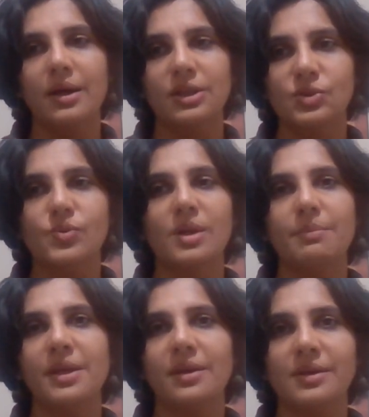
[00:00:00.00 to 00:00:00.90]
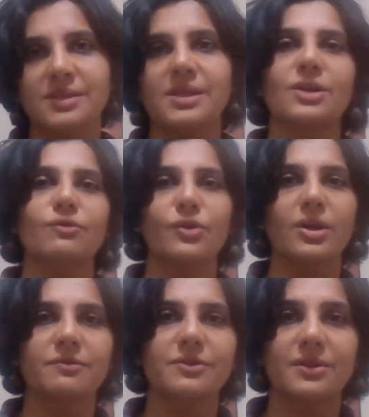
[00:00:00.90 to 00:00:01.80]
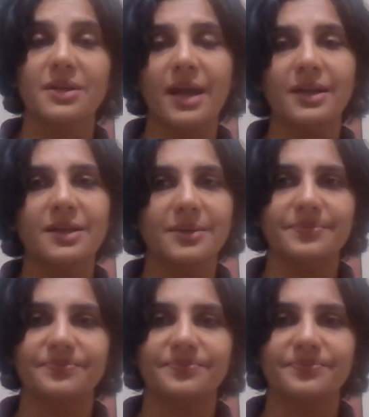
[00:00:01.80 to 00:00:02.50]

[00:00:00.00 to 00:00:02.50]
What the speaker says: This will be a state of your lived reality.